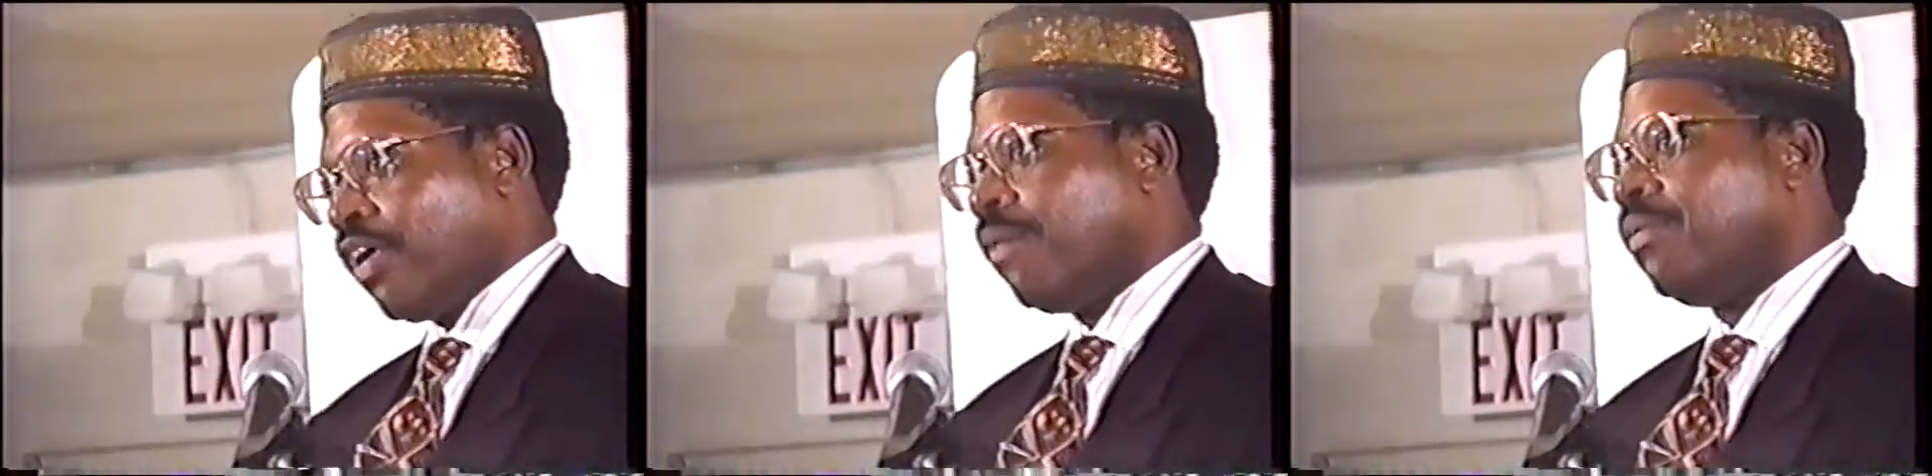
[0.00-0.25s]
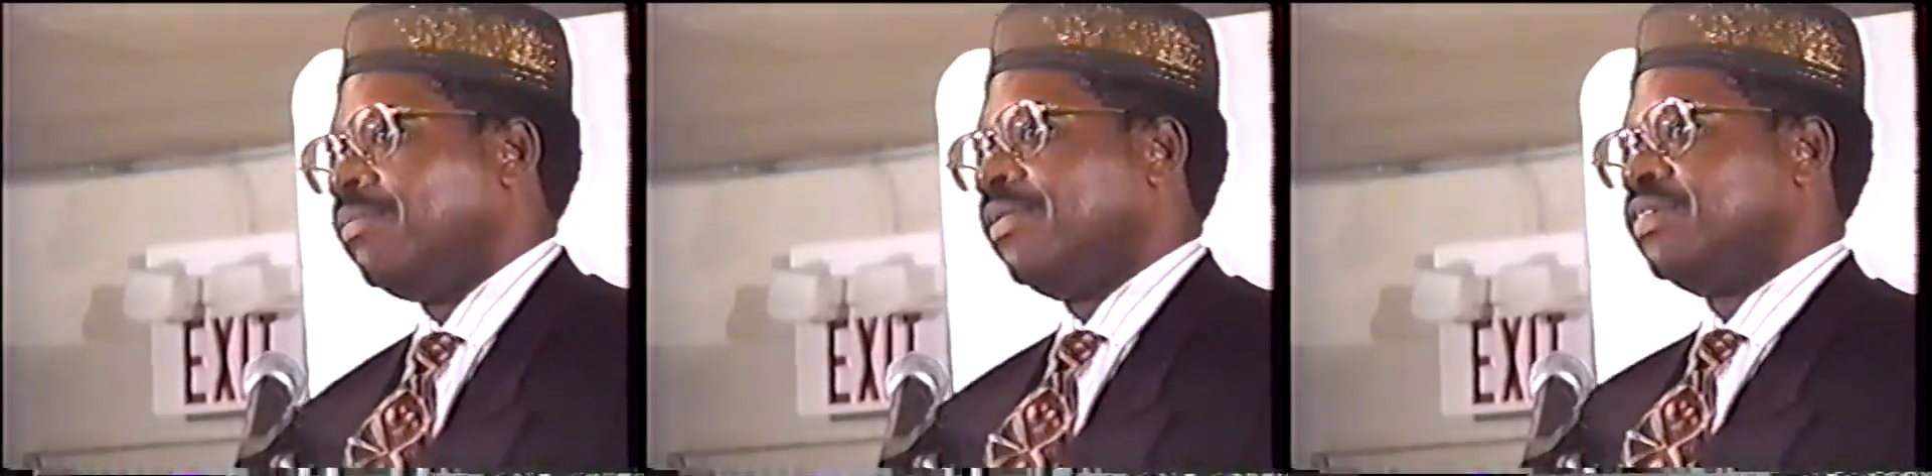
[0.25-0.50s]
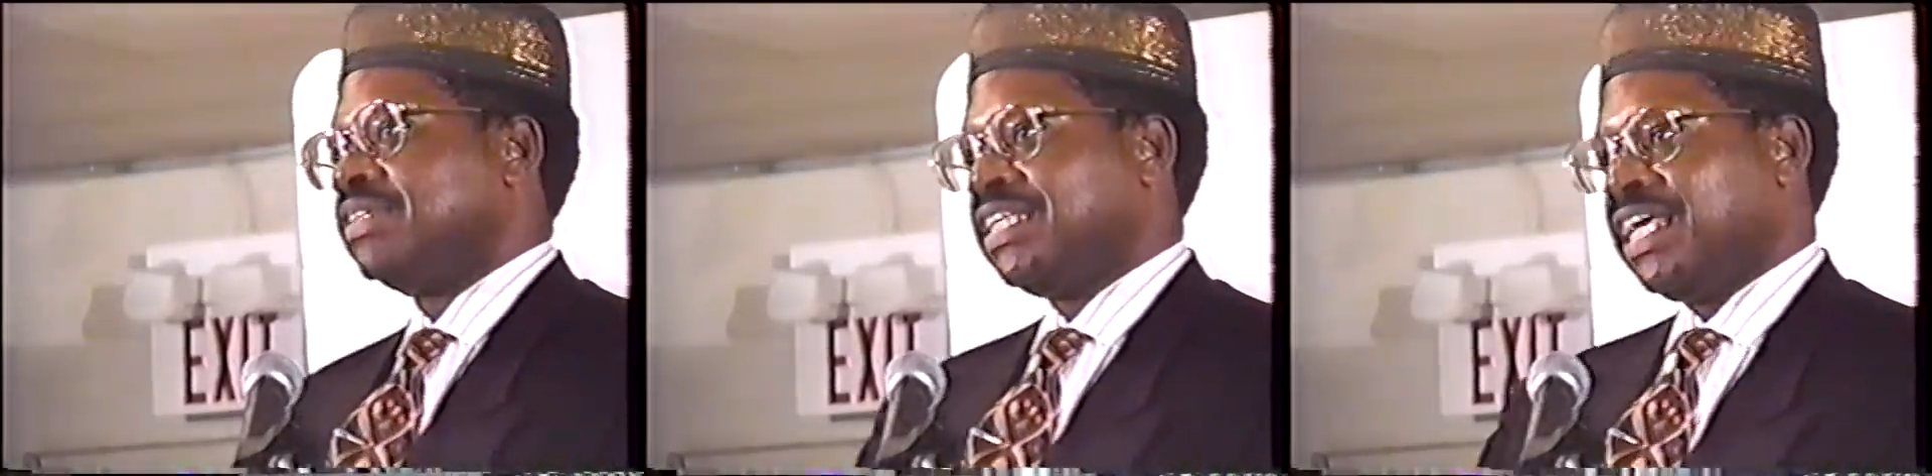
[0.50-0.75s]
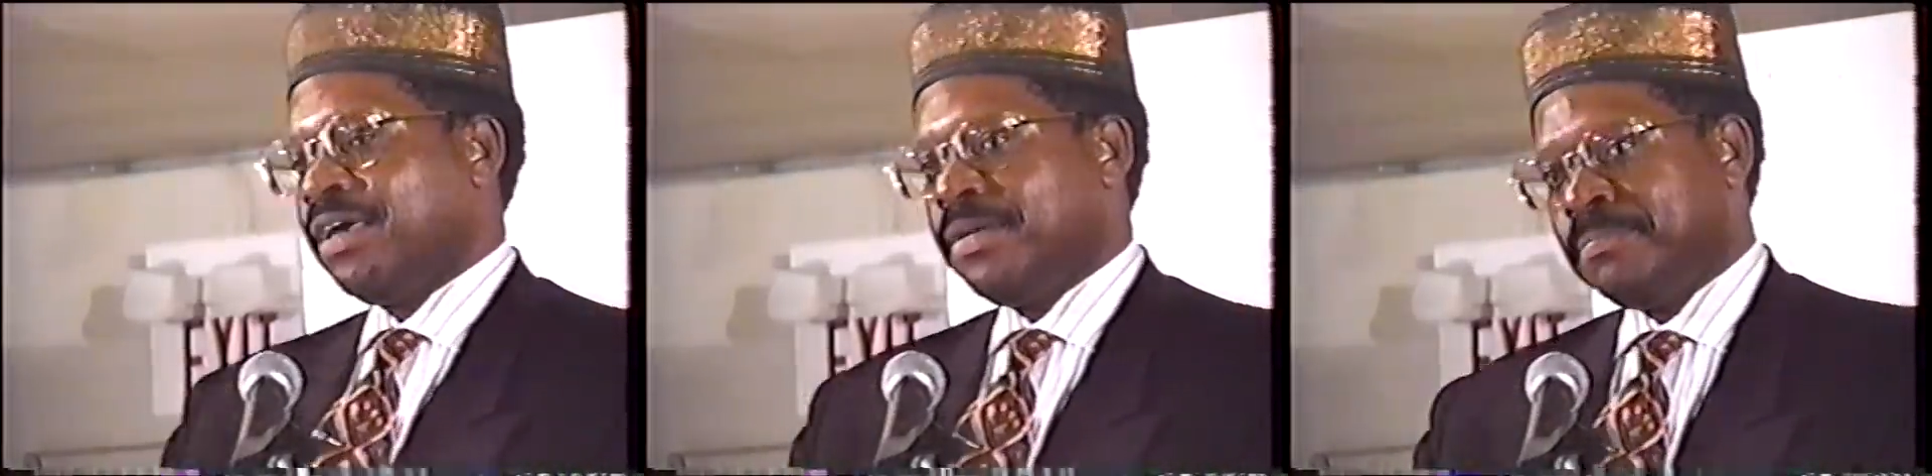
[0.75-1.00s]
from him and was
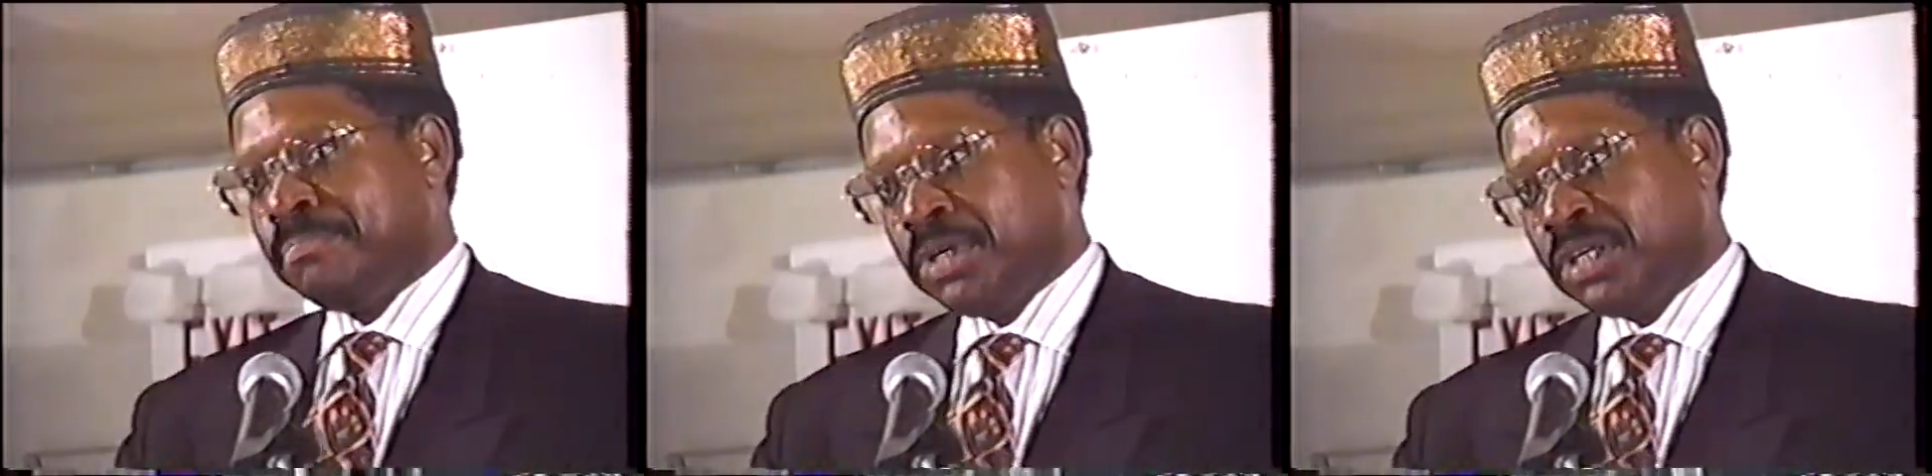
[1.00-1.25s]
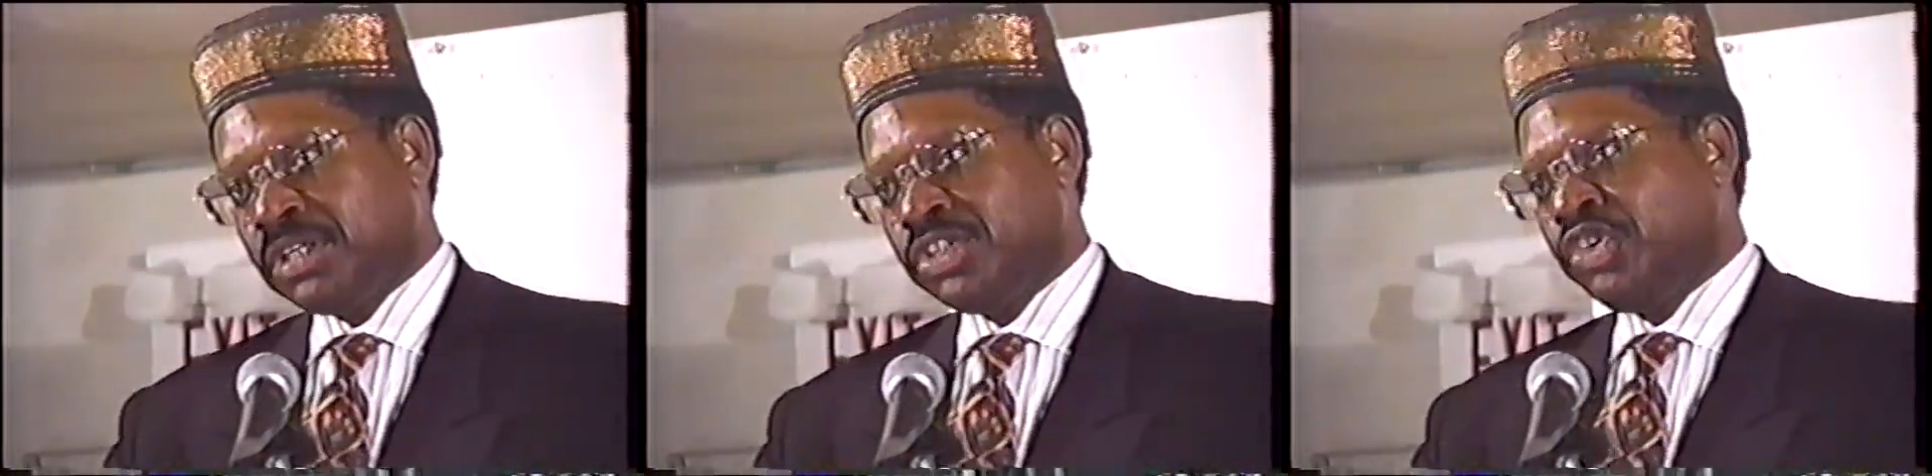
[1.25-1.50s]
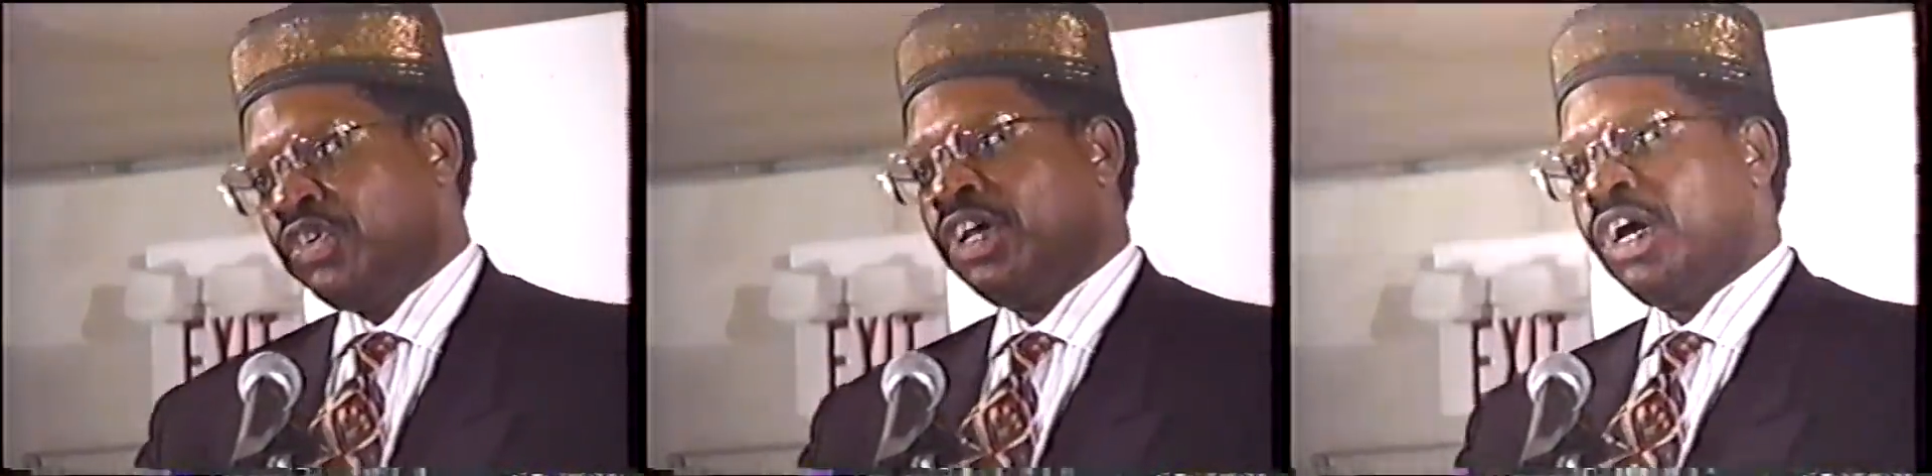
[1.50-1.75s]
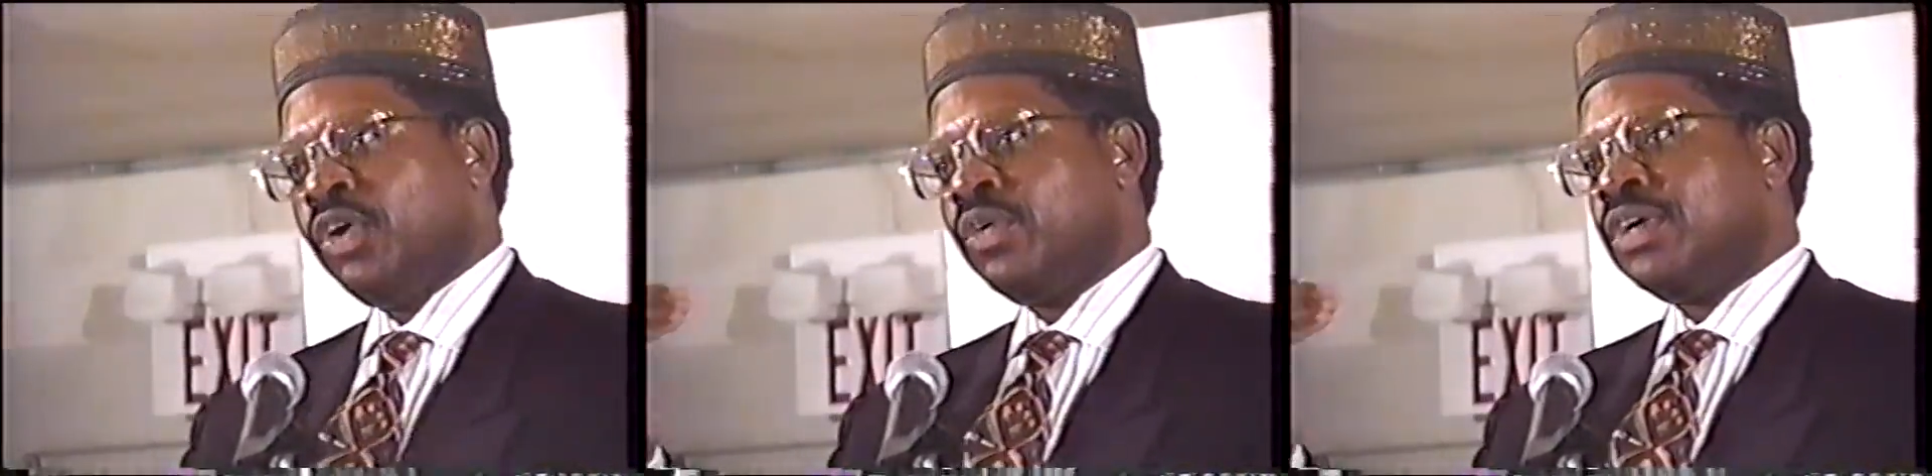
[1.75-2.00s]
saying, Booker, you
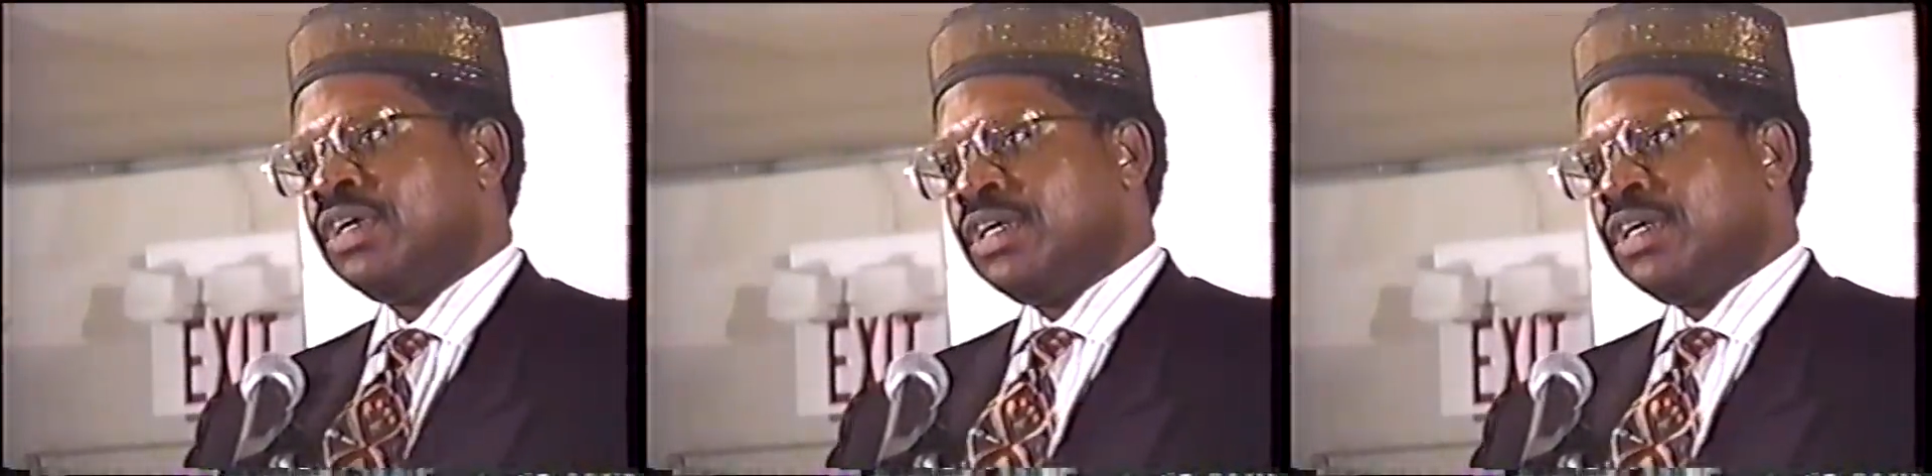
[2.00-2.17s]
know,